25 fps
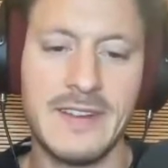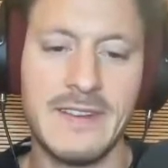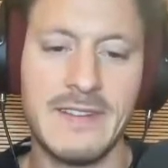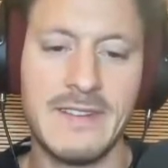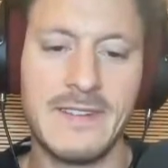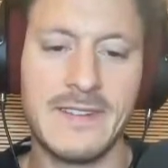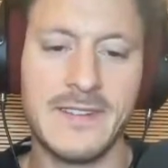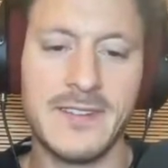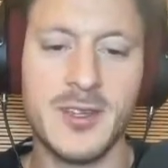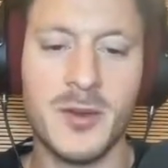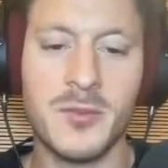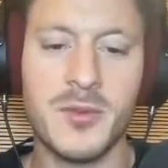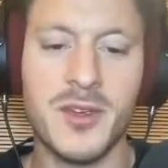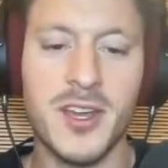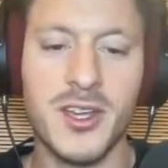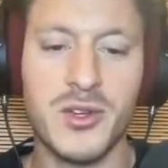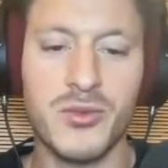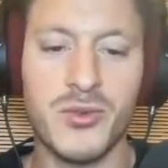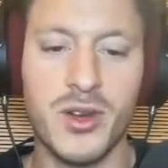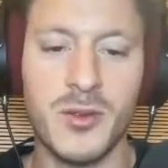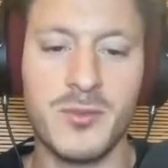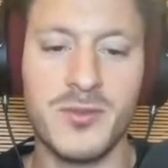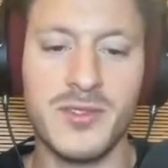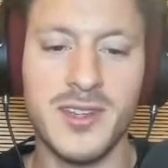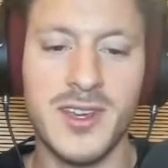some kick
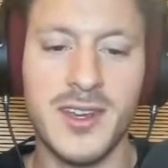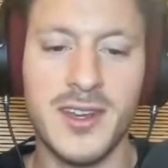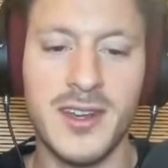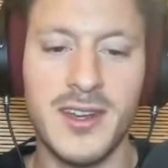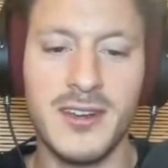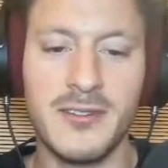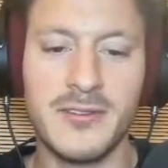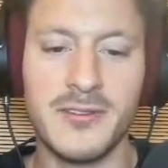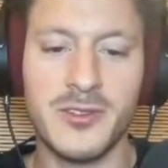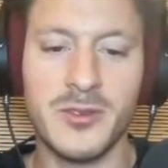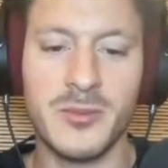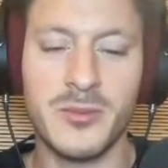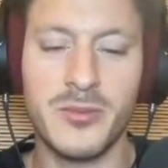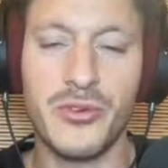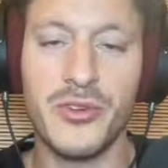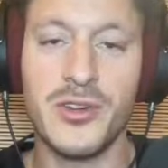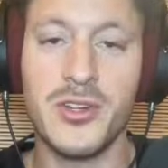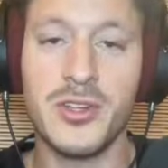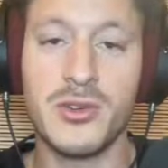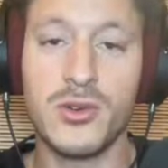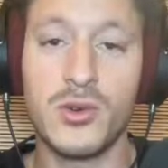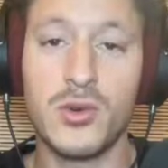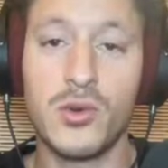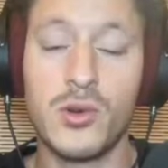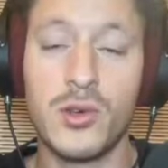drums can have some pretty
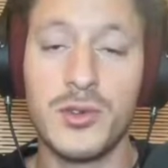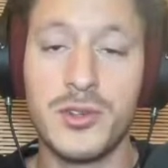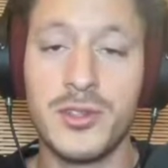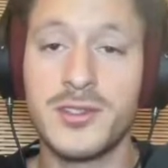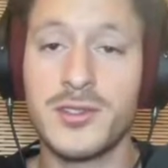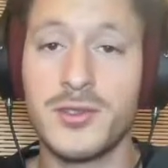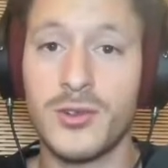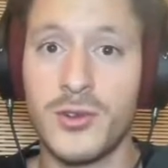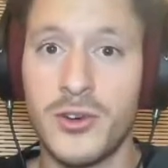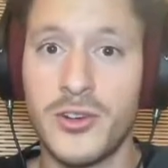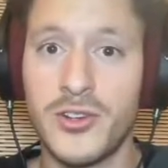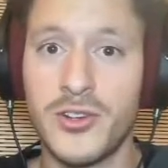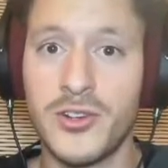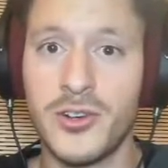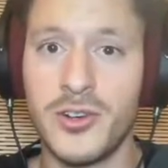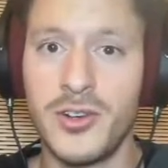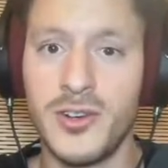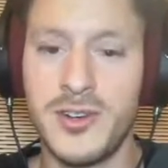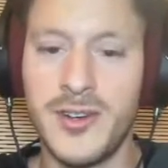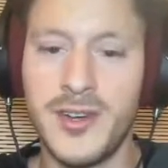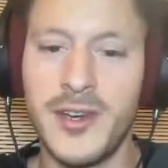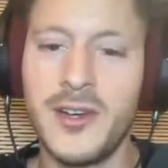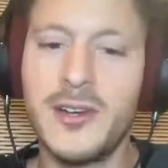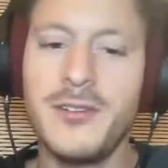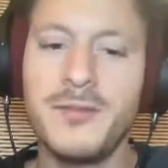cool distortion on
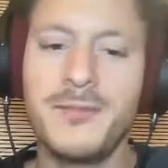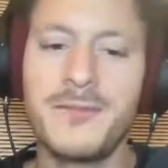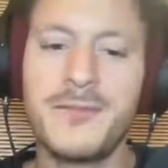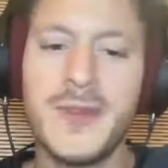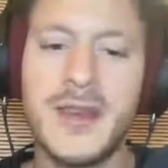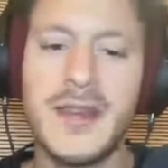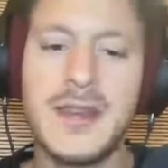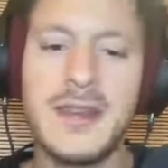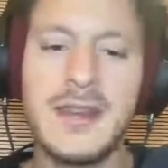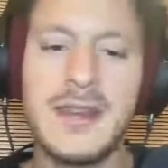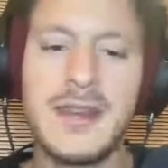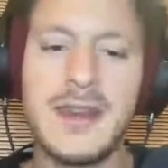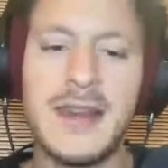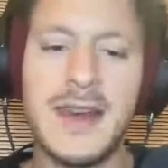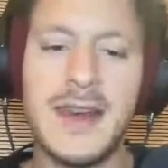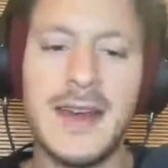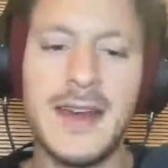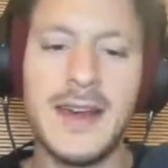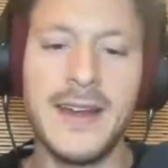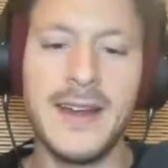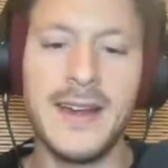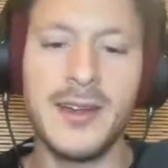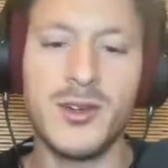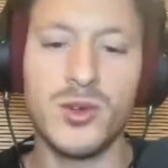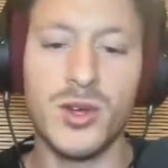there,
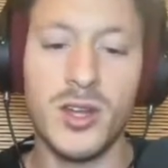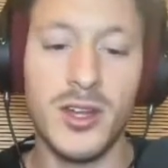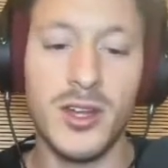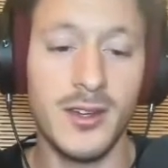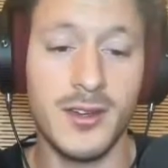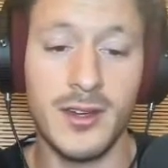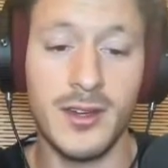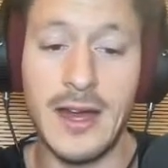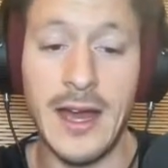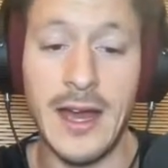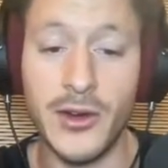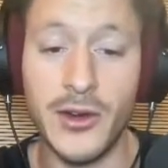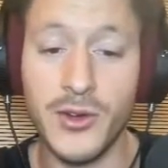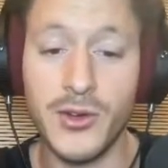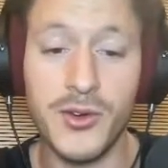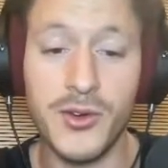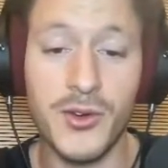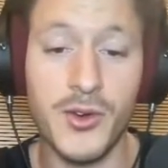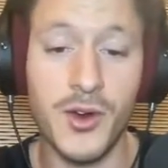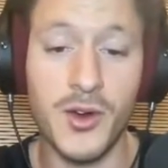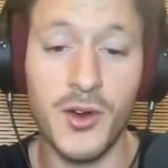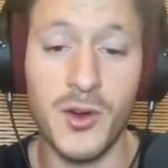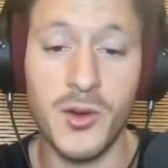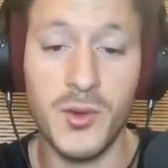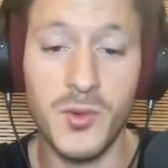and I don't
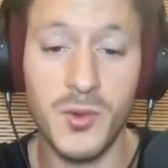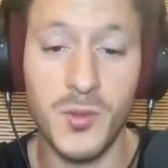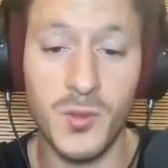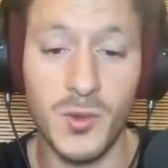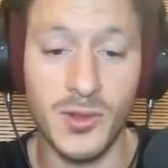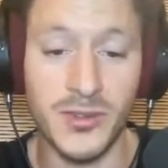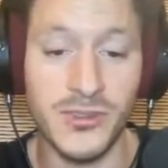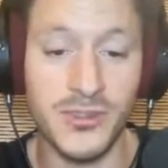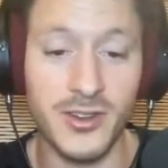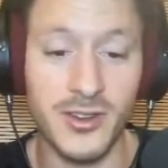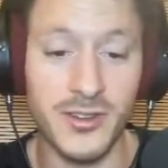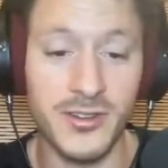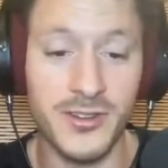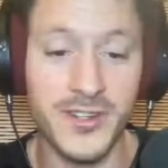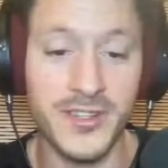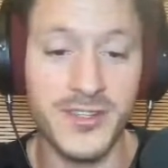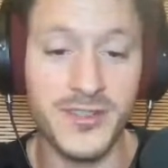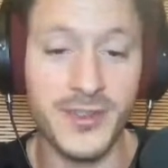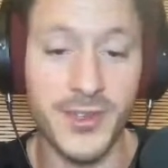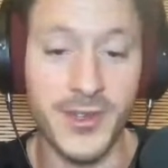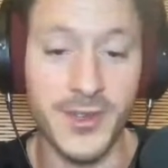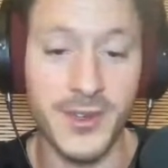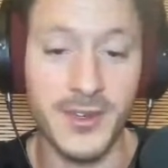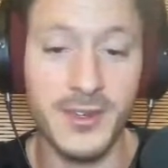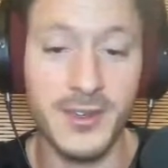know what's on this
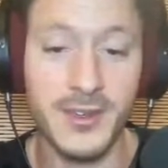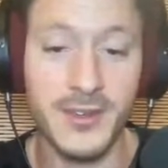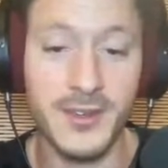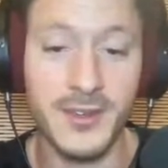thing,